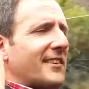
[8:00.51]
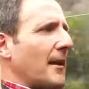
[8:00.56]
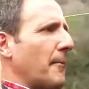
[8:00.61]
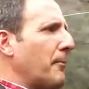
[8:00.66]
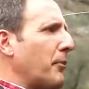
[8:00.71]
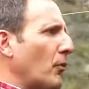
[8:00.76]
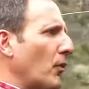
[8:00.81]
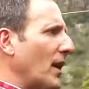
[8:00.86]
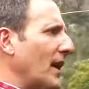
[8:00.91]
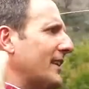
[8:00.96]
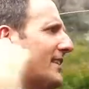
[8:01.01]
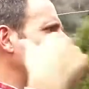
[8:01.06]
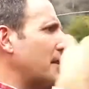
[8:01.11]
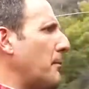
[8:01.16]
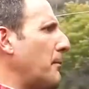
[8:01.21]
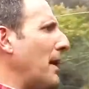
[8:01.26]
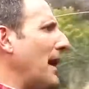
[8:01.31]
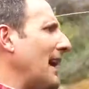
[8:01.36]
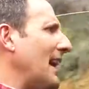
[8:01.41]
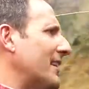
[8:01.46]
separates
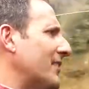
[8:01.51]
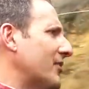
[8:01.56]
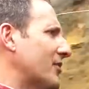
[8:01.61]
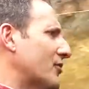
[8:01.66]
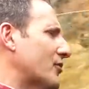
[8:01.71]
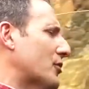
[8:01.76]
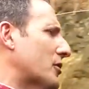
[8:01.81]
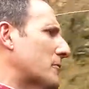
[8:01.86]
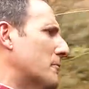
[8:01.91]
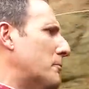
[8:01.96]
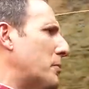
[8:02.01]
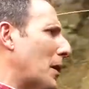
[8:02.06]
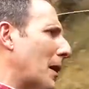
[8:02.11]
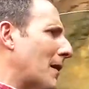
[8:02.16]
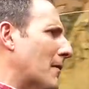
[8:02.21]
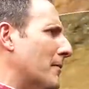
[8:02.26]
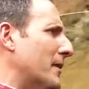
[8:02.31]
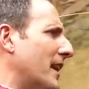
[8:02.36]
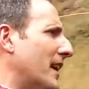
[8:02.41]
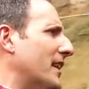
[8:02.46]
the passenger
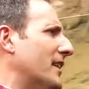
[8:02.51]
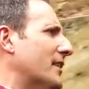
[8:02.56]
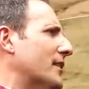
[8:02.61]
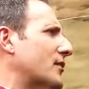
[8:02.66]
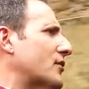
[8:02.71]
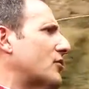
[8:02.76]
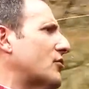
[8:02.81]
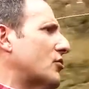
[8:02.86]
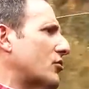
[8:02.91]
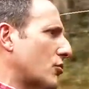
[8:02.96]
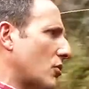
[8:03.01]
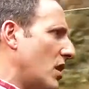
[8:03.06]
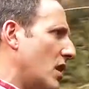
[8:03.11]
compartment and the